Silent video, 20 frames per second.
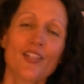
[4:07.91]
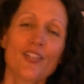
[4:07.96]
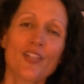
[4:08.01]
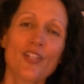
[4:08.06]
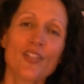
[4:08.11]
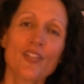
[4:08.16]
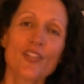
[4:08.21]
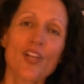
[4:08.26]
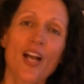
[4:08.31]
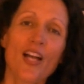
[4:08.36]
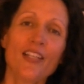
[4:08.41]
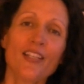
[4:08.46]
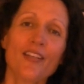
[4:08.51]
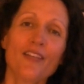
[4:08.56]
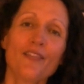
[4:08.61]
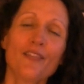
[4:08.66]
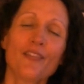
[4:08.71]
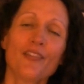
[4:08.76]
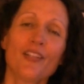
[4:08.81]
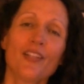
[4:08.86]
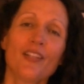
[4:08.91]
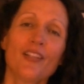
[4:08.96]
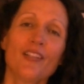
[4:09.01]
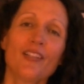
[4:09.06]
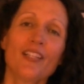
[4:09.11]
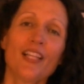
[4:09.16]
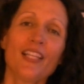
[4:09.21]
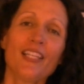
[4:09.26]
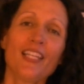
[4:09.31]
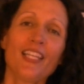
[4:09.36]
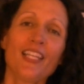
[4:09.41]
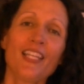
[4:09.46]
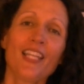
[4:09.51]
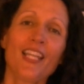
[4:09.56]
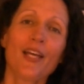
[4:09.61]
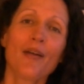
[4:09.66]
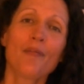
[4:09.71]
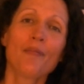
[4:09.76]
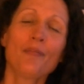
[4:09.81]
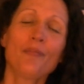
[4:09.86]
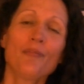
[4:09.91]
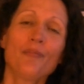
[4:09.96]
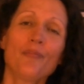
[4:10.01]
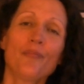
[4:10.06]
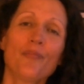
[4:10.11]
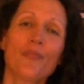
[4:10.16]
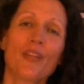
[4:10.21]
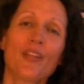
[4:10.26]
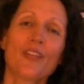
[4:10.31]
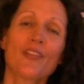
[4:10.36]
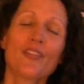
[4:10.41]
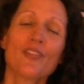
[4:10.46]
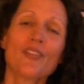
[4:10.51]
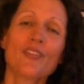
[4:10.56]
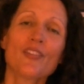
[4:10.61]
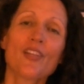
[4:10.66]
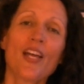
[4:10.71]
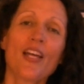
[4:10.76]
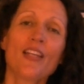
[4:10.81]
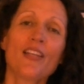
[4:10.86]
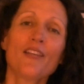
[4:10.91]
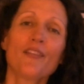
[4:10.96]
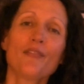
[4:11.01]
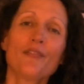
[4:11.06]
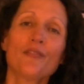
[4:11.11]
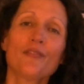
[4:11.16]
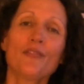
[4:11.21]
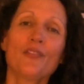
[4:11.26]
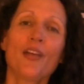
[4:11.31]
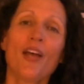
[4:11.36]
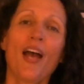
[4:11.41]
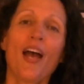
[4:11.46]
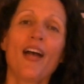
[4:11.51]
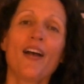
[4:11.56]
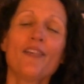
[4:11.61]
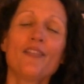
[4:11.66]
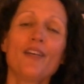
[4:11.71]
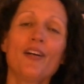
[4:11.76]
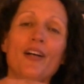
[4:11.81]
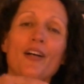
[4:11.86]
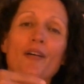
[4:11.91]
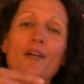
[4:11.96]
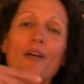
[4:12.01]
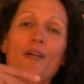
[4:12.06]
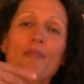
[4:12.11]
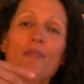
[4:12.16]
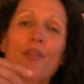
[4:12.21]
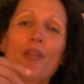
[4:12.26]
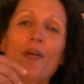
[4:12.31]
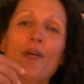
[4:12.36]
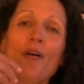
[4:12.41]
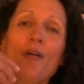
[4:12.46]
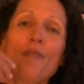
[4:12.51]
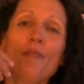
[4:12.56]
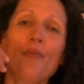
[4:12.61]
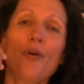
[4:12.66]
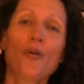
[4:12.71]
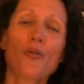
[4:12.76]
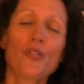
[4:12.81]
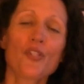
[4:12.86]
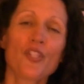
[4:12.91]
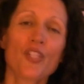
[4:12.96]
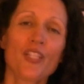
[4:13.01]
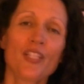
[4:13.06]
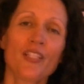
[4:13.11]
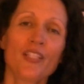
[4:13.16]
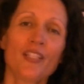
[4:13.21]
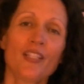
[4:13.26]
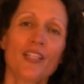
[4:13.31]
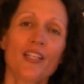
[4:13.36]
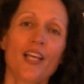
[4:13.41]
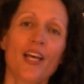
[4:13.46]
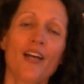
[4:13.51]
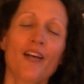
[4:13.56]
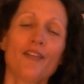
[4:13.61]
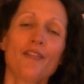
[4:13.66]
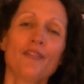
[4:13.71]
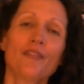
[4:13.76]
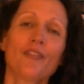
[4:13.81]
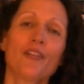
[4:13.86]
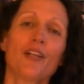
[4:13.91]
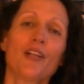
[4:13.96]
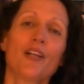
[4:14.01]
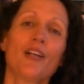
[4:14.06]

Just kind of letting them just kind of have a motion of